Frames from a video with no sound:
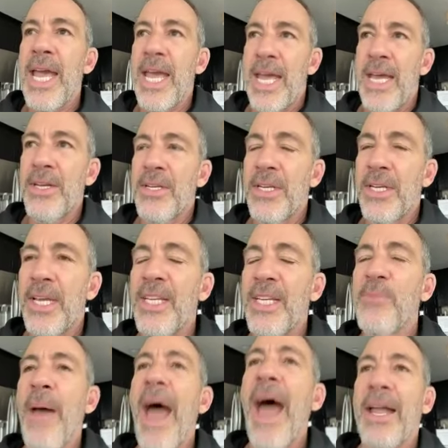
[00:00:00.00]
and
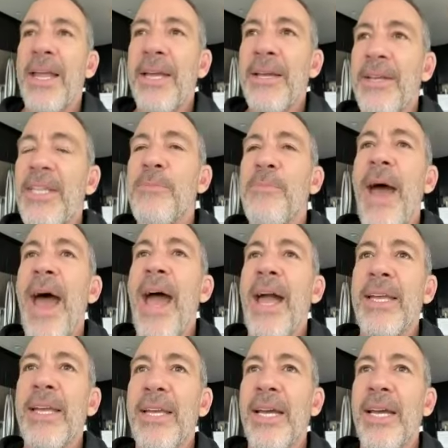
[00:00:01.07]
he's back. He's
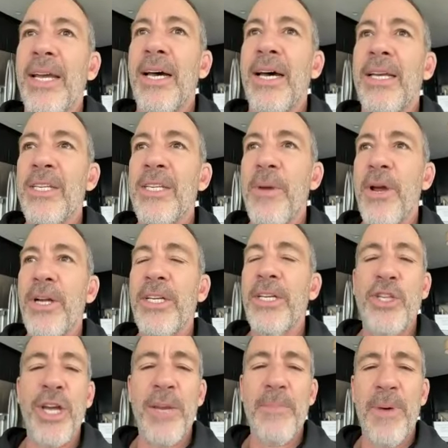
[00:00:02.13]
back. Uh, he's married
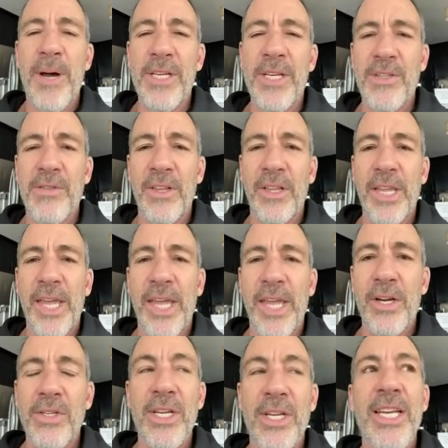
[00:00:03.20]
to Jeanie Buss from the
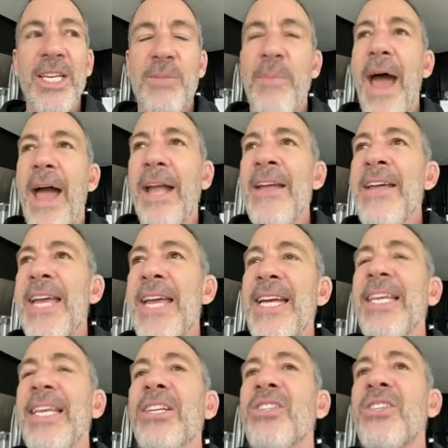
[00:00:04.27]
Lakers, and he's back.
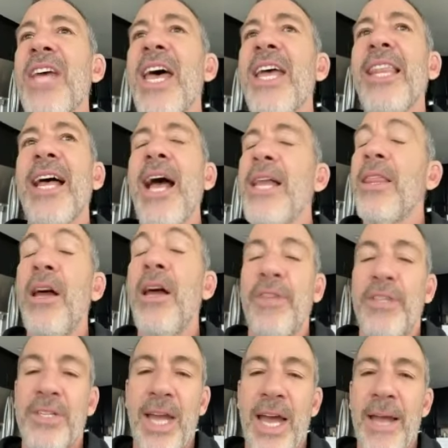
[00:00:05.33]
He did a set. I love
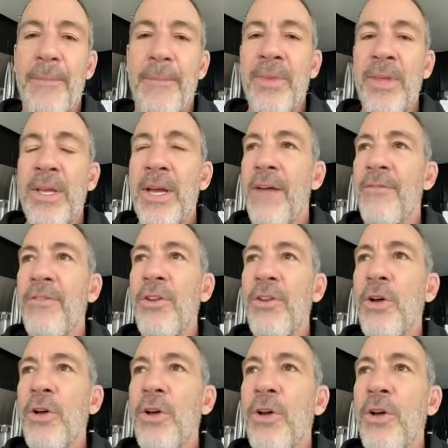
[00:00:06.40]
this guy. I've
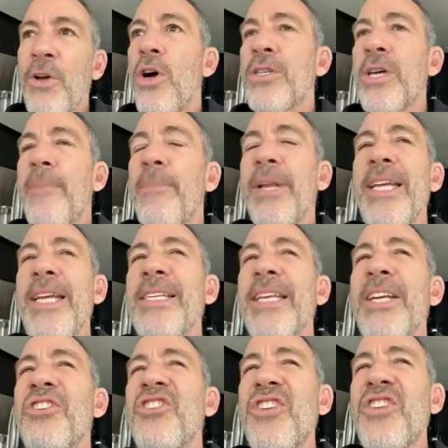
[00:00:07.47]
known Jay a long time, but he did
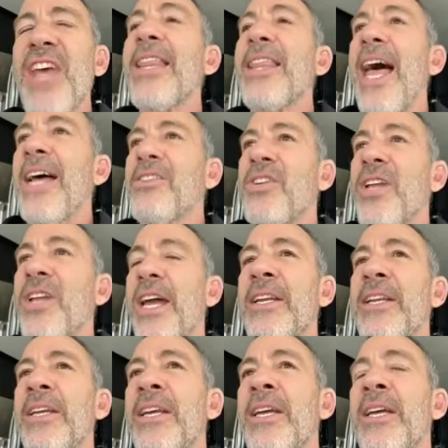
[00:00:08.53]
a set last night